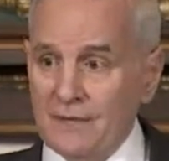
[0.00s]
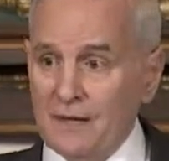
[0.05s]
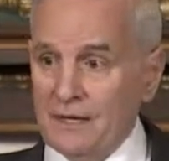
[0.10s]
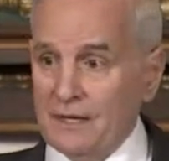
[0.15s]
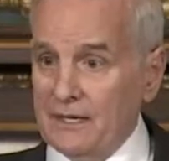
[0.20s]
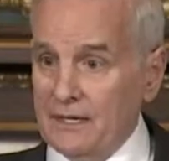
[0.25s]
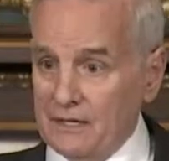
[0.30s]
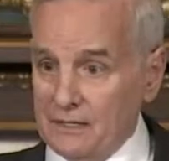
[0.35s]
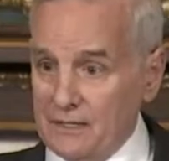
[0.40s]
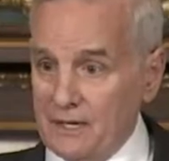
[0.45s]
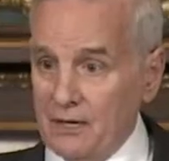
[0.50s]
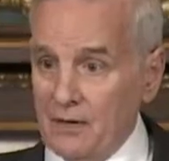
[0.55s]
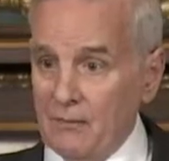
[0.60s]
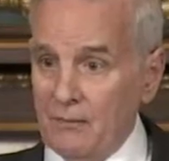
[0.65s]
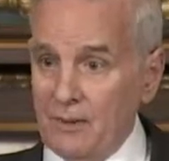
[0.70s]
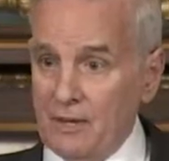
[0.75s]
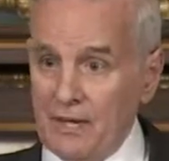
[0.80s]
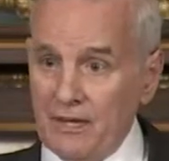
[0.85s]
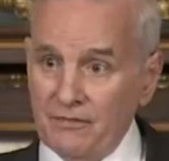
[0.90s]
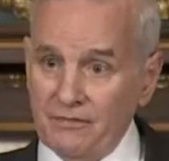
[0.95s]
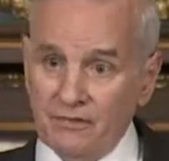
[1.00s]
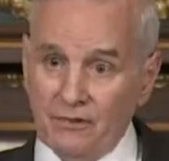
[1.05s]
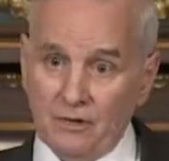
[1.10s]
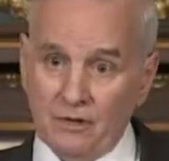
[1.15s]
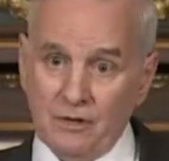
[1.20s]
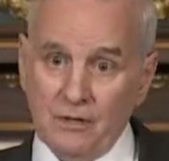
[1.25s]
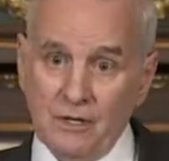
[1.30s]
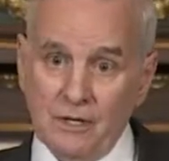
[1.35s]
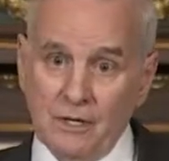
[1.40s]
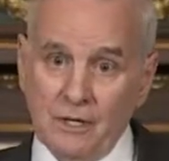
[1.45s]
again, to help pay
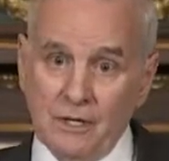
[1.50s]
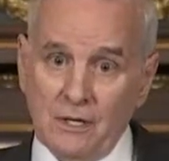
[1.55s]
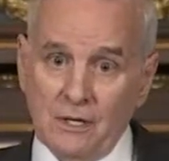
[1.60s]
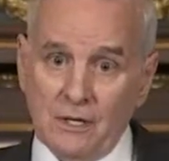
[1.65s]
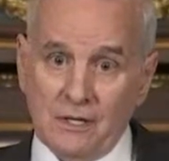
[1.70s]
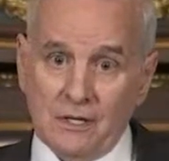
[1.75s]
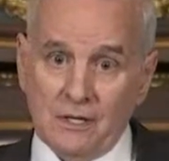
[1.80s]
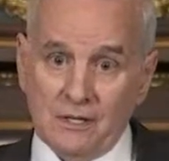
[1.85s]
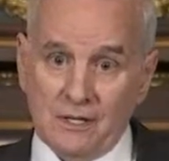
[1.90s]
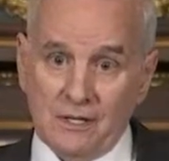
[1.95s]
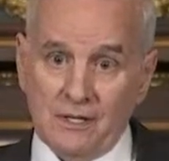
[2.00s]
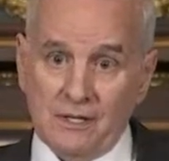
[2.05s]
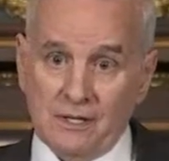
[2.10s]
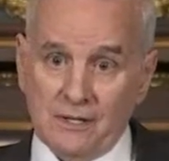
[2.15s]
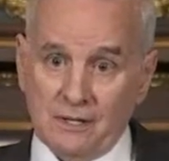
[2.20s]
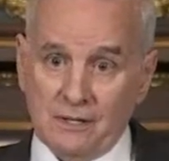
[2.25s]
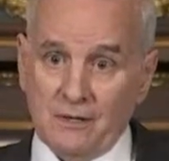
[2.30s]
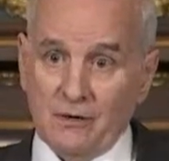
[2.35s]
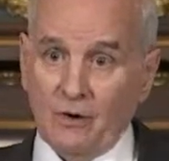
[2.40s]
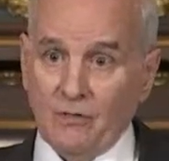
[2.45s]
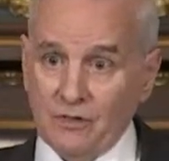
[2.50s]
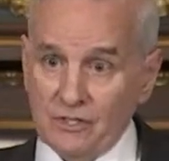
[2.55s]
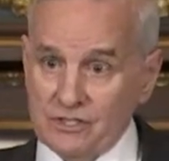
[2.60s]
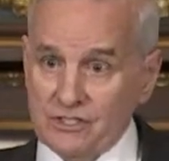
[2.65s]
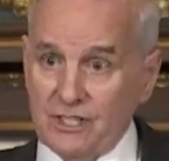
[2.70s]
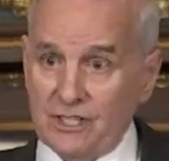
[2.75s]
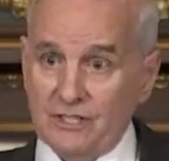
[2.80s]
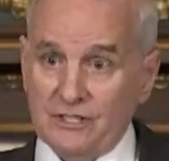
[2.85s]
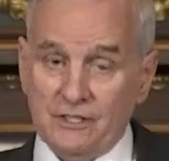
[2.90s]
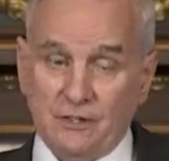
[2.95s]
for the
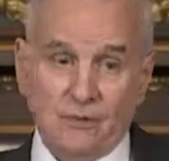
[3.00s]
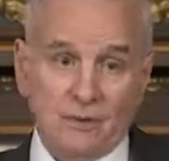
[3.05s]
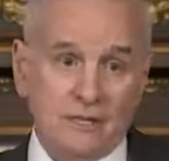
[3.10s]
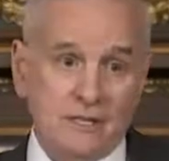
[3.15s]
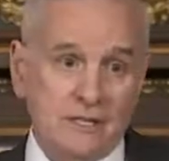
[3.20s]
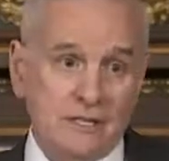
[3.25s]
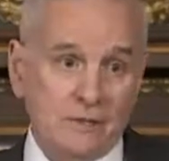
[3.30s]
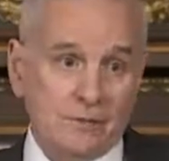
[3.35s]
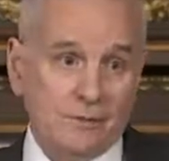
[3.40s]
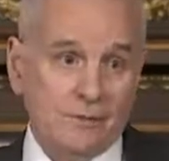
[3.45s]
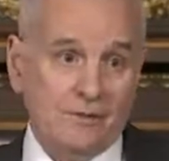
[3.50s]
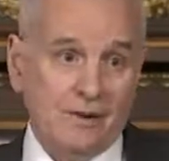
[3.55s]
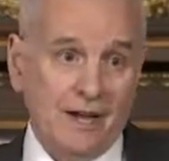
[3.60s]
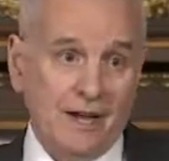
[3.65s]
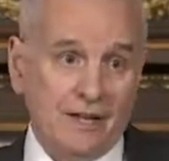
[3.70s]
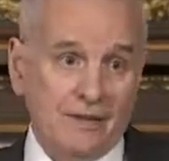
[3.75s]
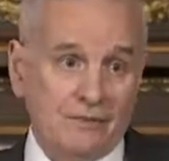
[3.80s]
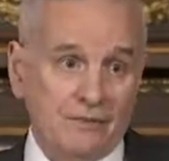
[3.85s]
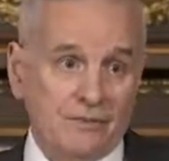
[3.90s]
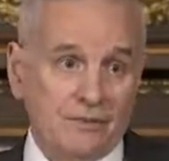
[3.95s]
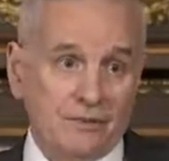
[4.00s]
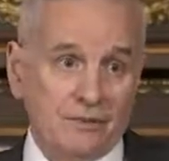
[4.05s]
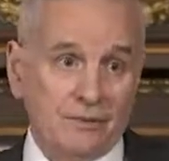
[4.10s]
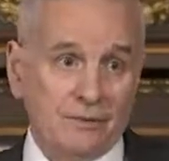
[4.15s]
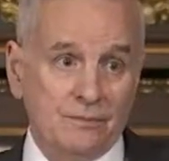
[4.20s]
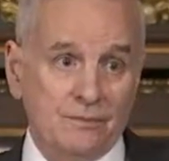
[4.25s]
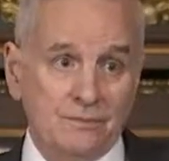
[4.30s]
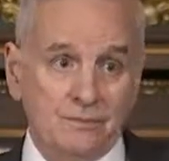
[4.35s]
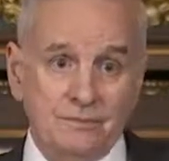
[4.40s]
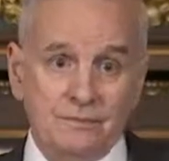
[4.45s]
oversight that we need to provide
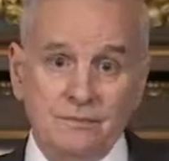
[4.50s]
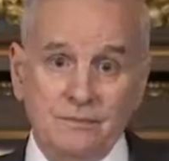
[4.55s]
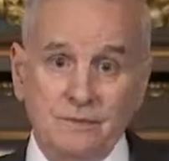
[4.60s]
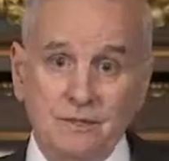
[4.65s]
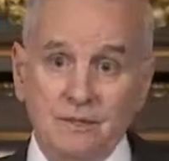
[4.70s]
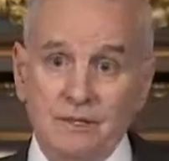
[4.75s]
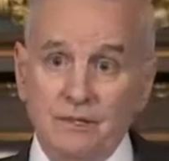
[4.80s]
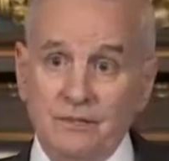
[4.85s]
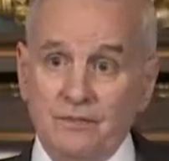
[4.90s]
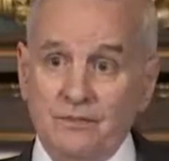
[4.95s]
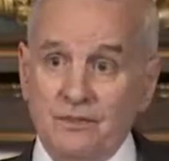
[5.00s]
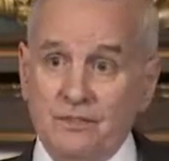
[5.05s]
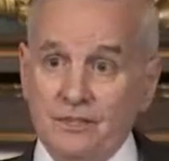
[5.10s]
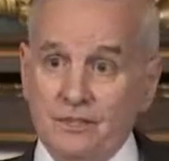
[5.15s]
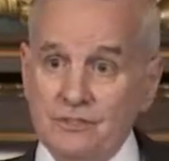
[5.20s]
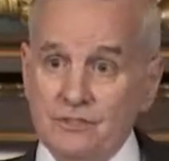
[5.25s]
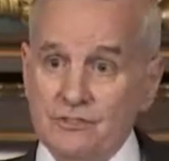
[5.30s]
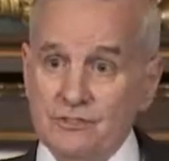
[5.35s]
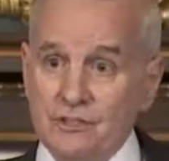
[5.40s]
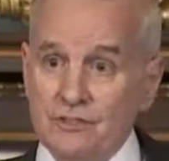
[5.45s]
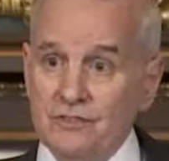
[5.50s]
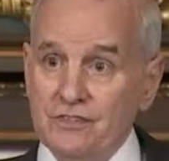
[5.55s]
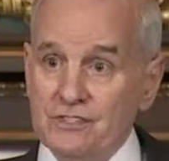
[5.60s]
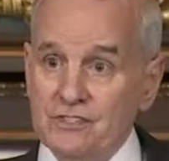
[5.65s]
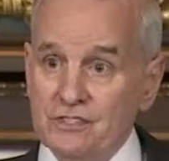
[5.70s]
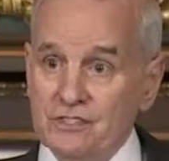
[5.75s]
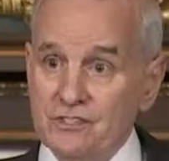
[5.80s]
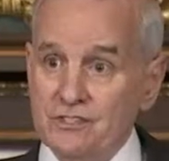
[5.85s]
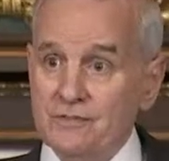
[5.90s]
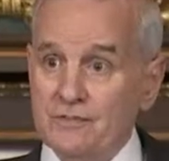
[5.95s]
for their
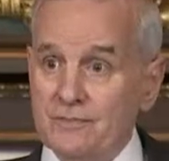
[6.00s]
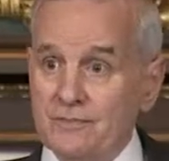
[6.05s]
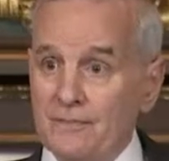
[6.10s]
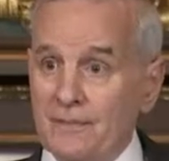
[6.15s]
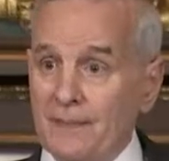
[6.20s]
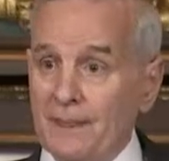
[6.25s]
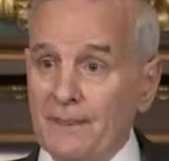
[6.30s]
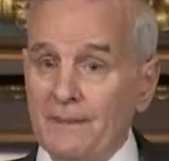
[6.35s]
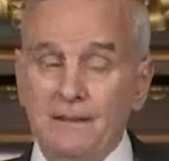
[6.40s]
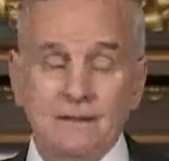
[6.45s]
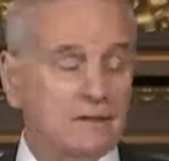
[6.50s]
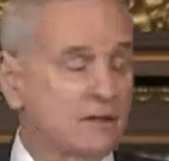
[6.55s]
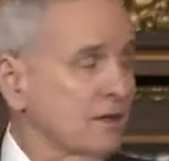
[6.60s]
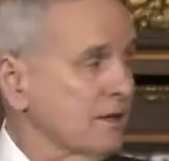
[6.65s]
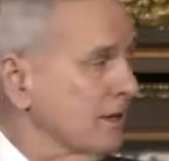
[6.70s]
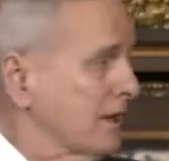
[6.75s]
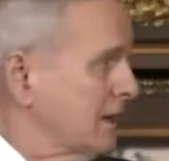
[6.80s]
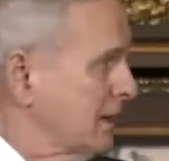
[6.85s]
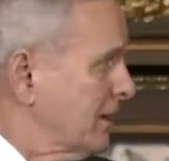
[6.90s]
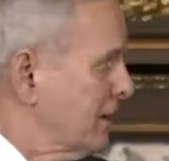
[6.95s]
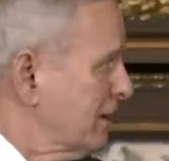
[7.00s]
services. Any